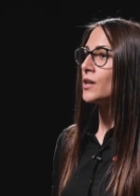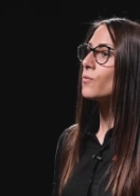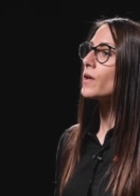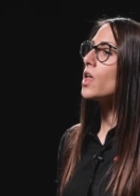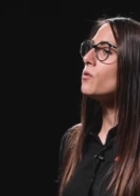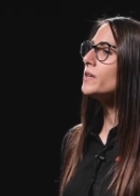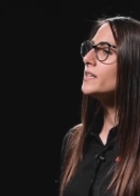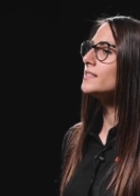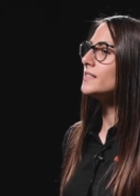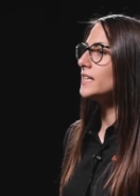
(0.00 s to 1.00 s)
We
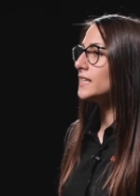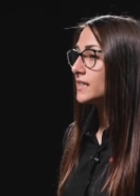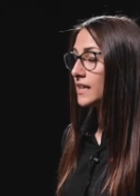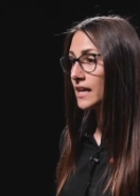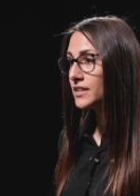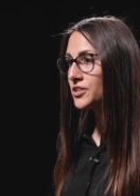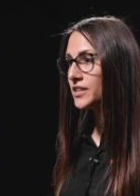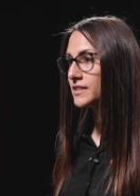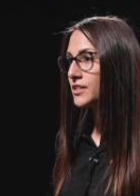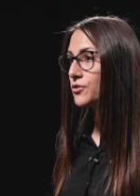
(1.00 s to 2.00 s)
already see that
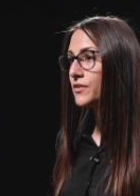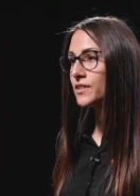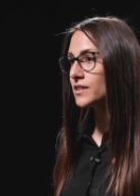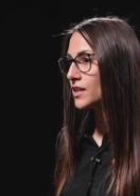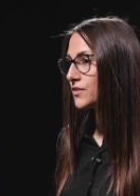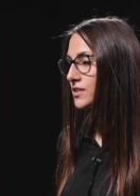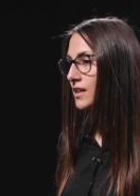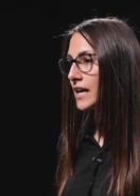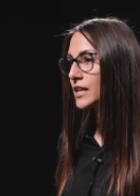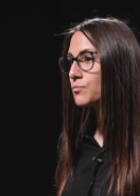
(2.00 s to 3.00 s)
Ethernet derivatives
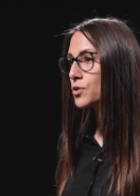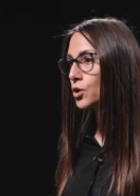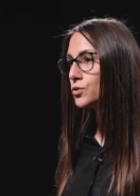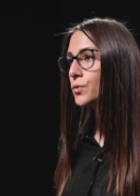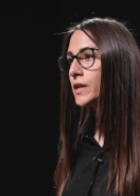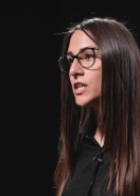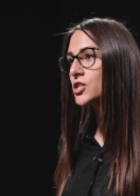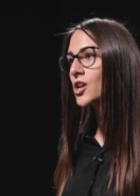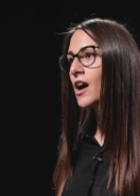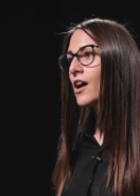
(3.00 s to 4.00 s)
like BroadR-Reach